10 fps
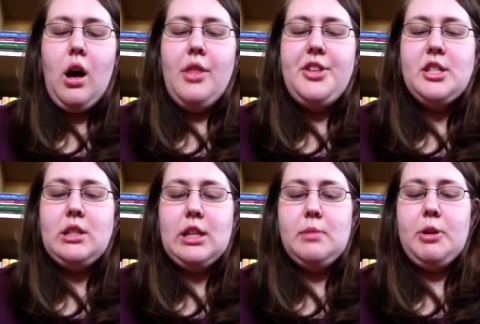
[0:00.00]
This
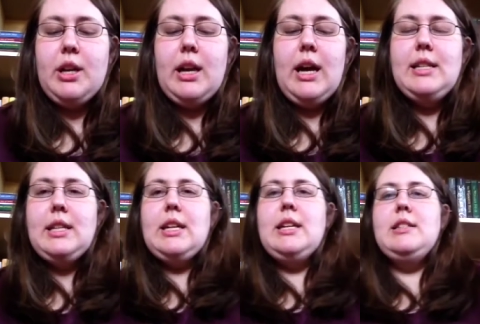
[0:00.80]
next book I got
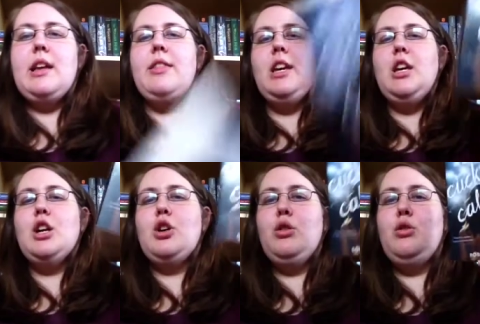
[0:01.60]
is The
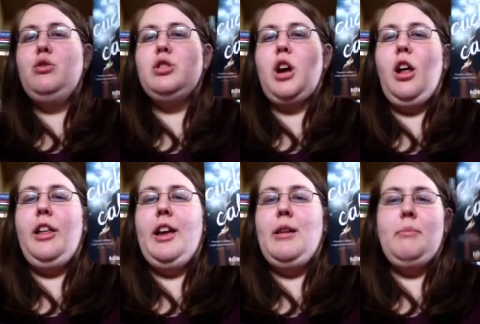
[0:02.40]
Cuckoo's
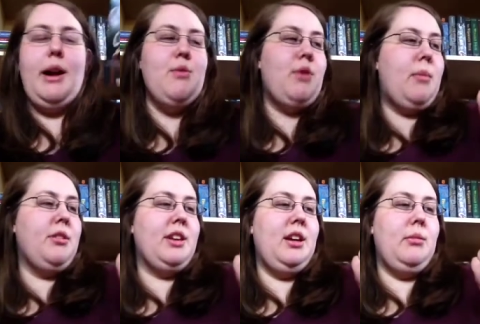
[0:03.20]
Calling by
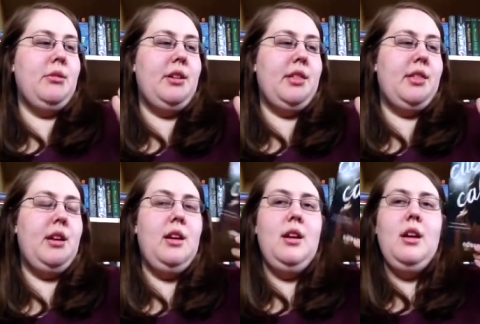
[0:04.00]
Robert Galbraith,
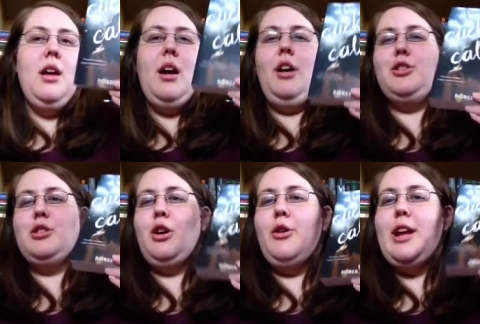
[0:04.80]
also
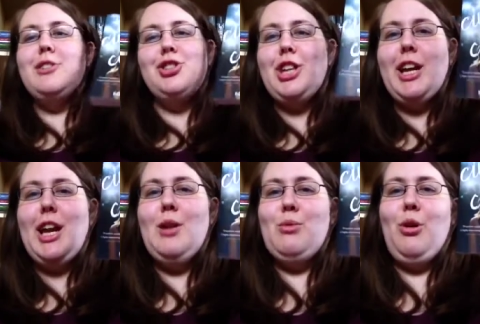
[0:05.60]
known as
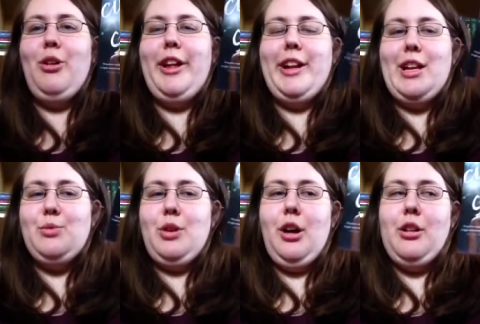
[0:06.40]
J.K. Rowling, as
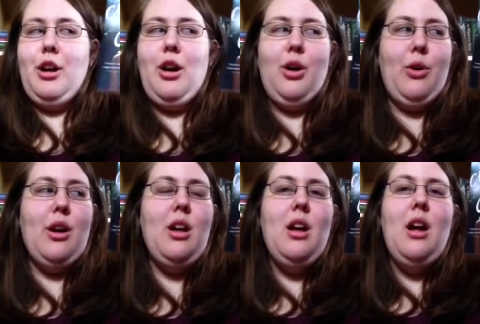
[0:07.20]
we all know.
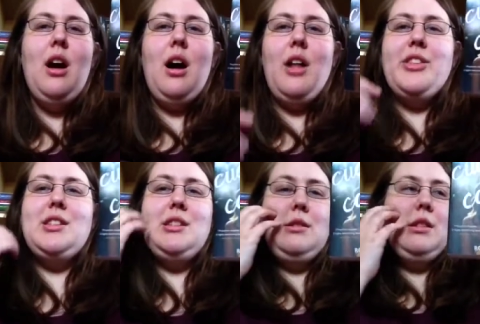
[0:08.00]

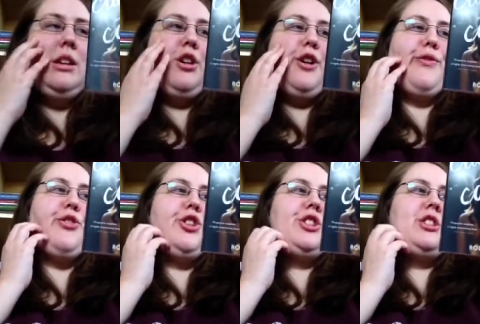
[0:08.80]
This is her
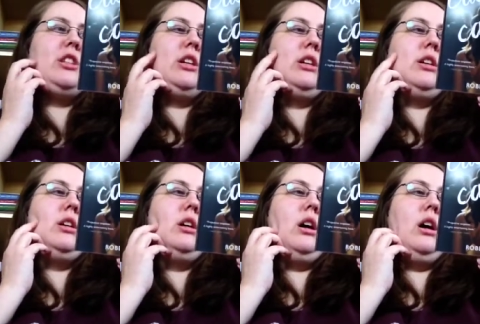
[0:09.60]
first
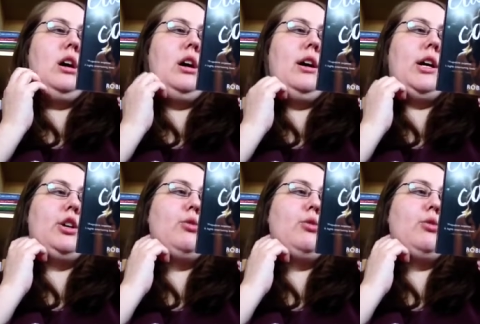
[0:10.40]
crime